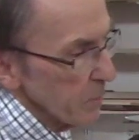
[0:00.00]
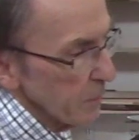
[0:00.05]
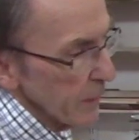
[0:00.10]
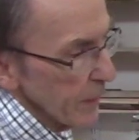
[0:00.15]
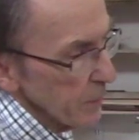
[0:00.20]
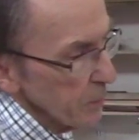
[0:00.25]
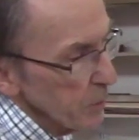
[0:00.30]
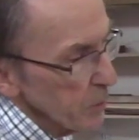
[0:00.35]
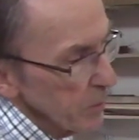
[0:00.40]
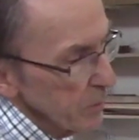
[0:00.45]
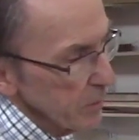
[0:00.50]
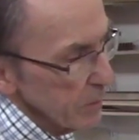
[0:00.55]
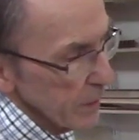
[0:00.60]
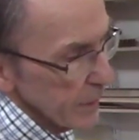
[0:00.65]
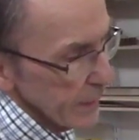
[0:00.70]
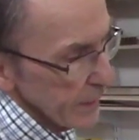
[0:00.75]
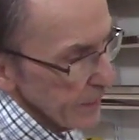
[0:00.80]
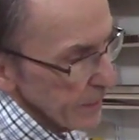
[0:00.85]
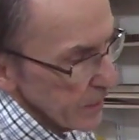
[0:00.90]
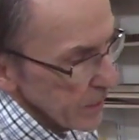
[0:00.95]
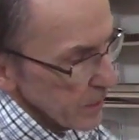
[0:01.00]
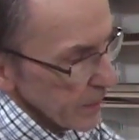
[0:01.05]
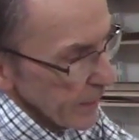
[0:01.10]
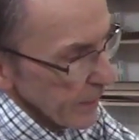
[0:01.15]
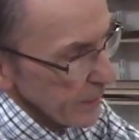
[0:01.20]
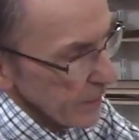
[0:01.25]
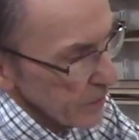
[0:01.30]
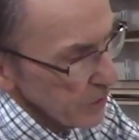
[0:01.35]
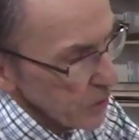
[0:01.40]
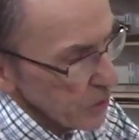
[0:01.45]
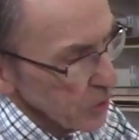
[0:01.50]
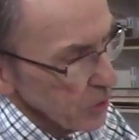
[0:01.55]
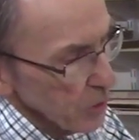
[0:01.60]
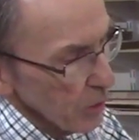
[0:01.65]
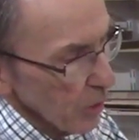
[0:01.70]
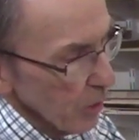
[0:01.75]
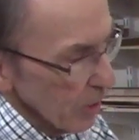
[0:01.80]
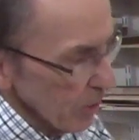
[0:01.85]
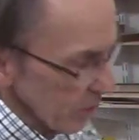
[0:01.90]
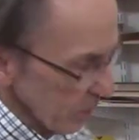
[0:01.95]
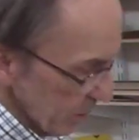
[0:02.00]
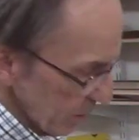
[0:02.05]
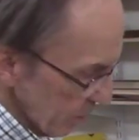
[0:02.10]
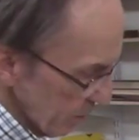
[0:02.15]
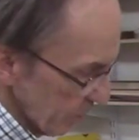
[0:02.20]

maple. Again, it's 8 inches tall